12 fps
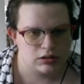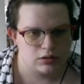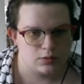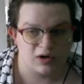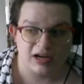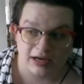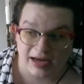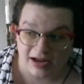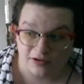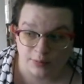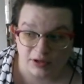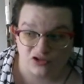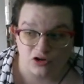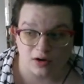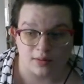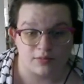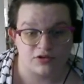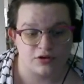We got an XP
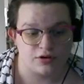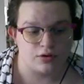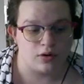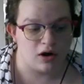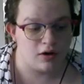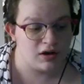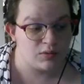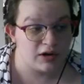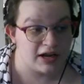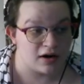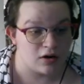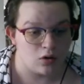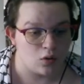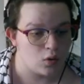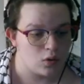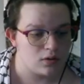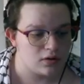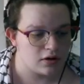charm too, and we got a
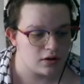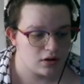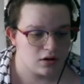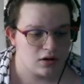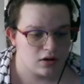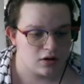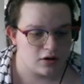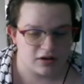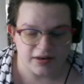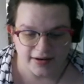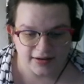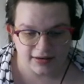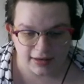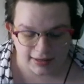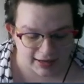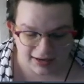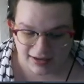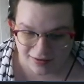whole... You
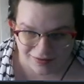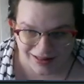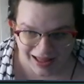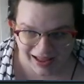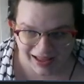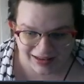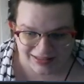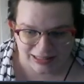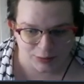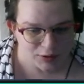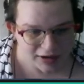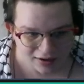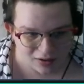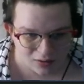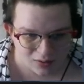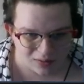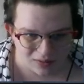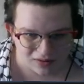hear that? We got a
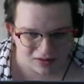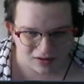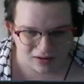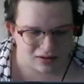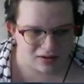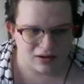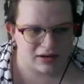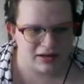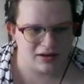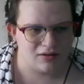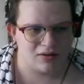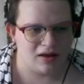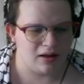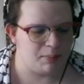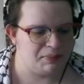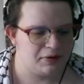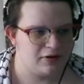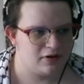whole heal up.
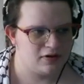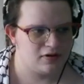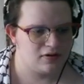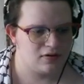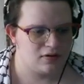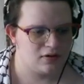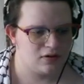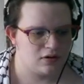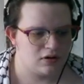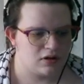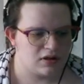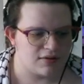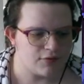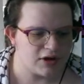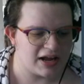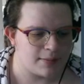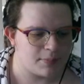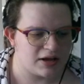Level
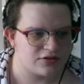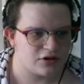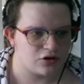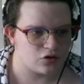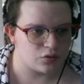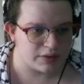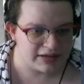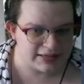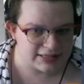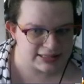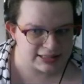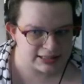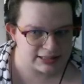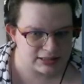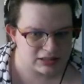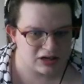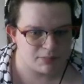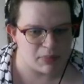cap has increased
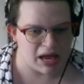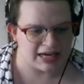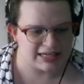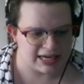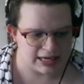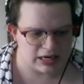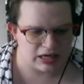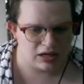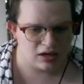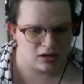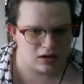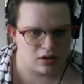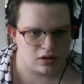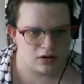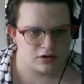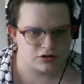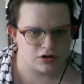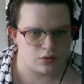by 10,
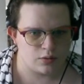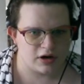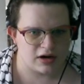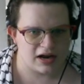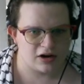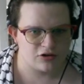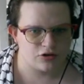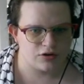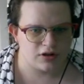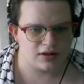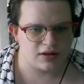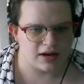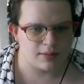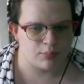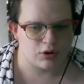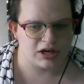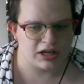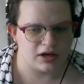so we're actually, like,
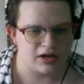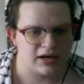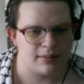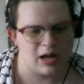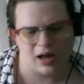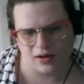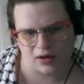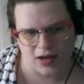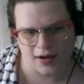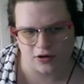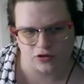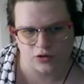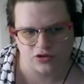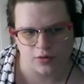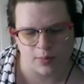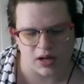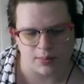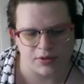pretty good. I'm gonna switch to
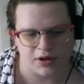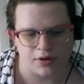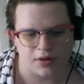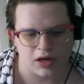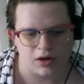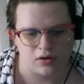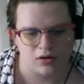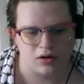Poplio, though.